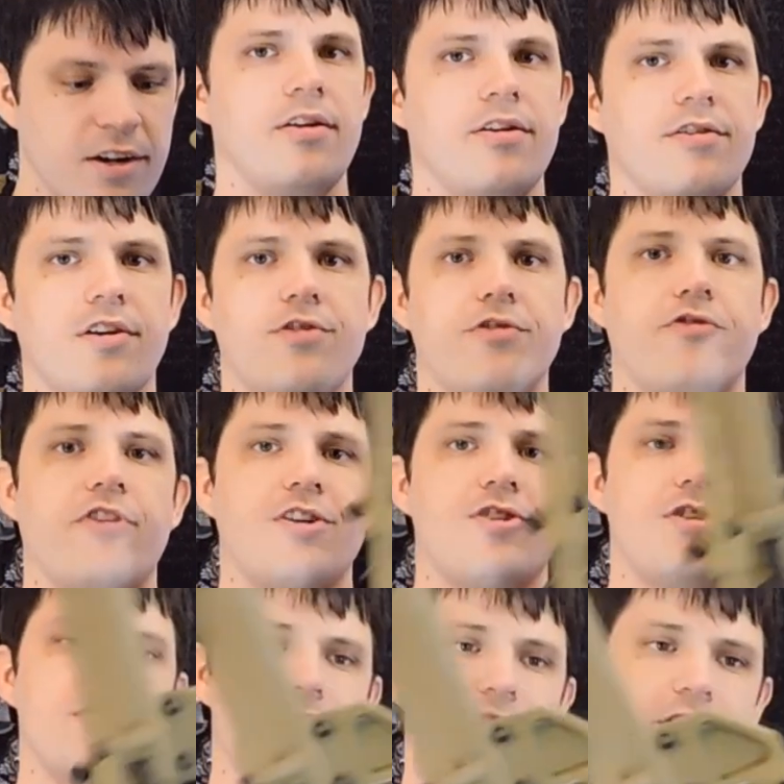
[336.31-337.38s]
This also
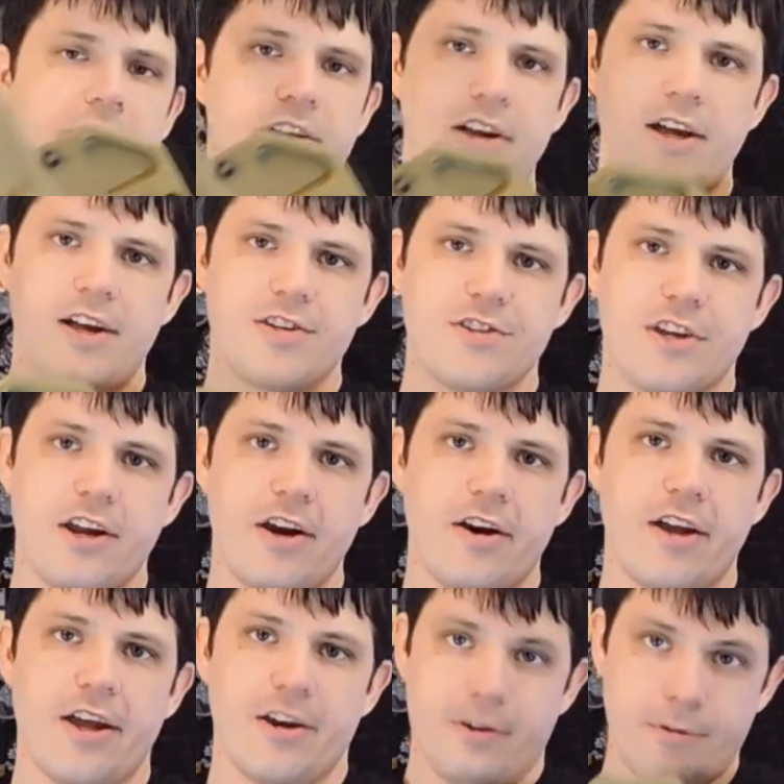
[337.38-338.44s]
functions as a carry
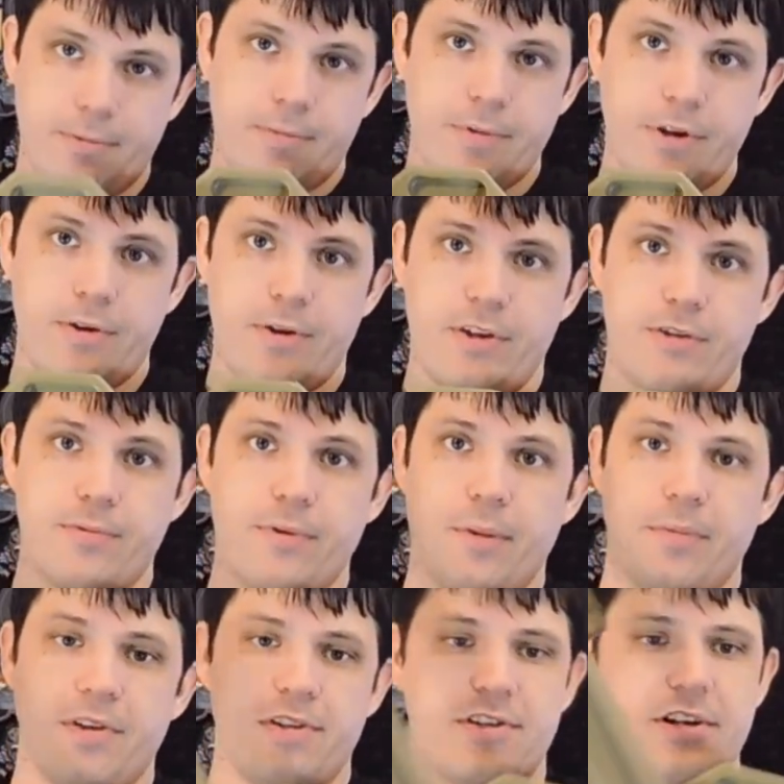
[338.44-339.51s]
handle when you need to run
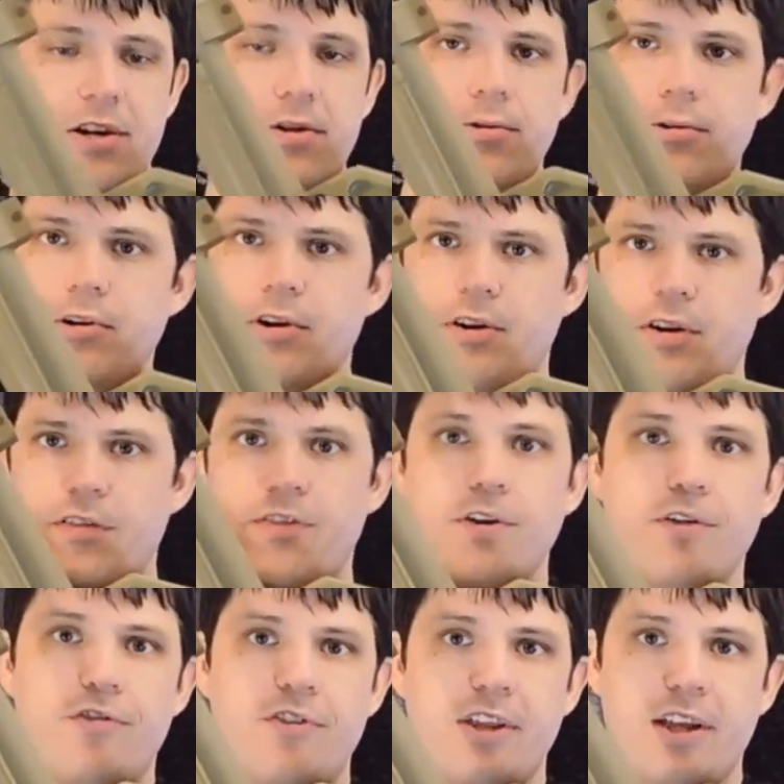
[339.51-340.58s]
with this gun, or if you
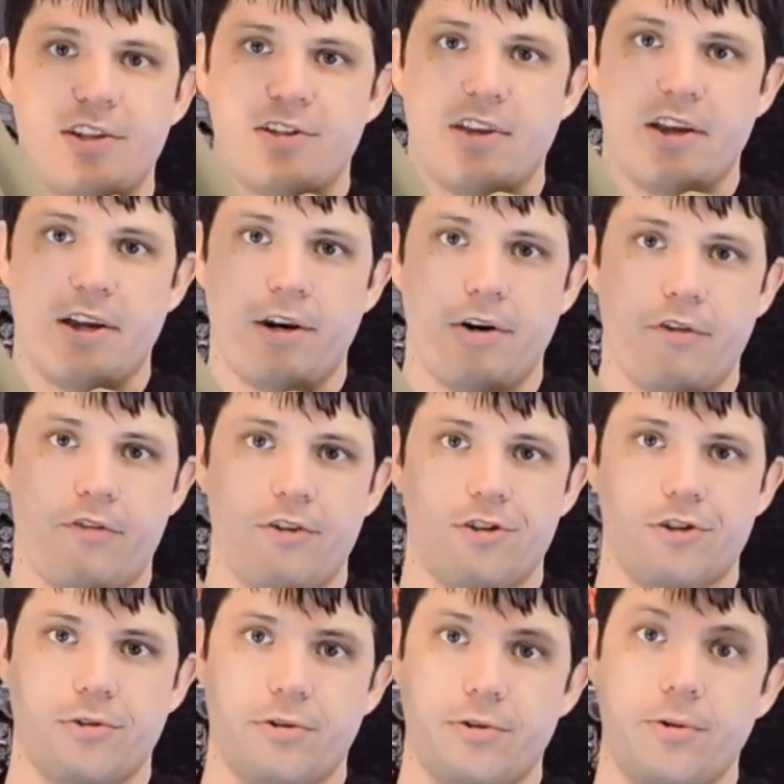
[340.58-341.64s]
don't feel like slinging it over your
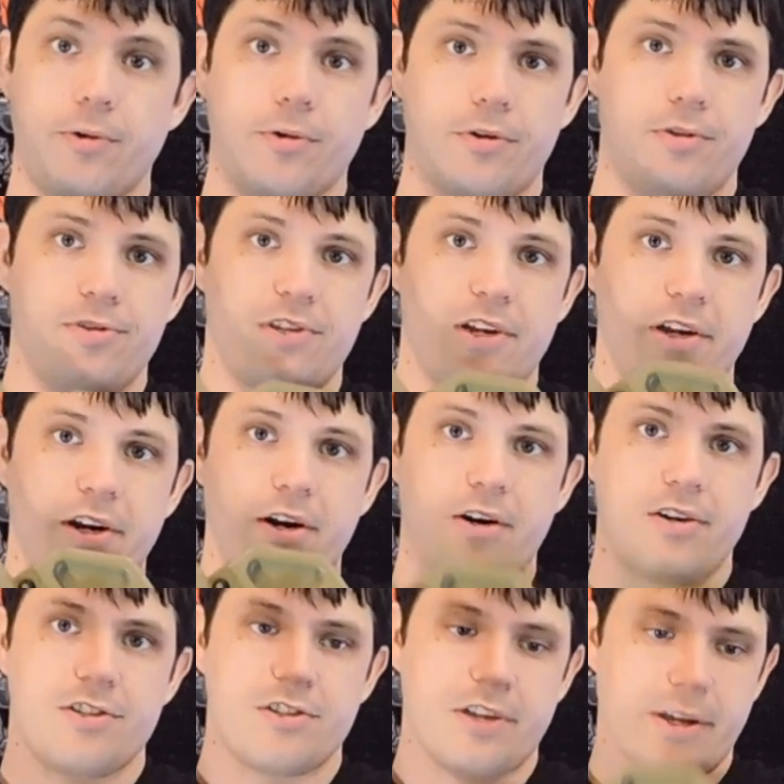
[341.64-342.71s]
shoulder or using it on a
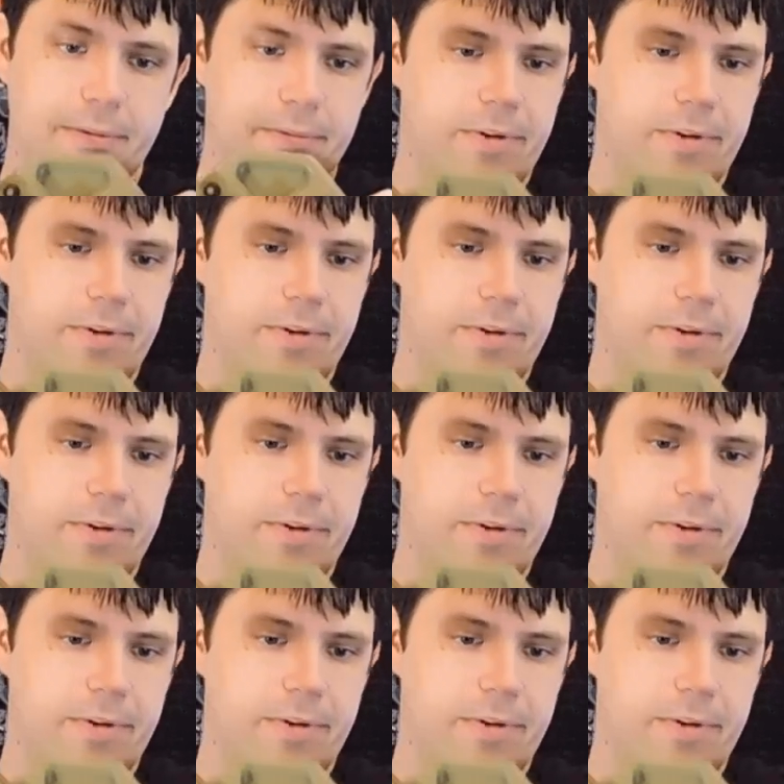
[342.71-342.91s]
sling.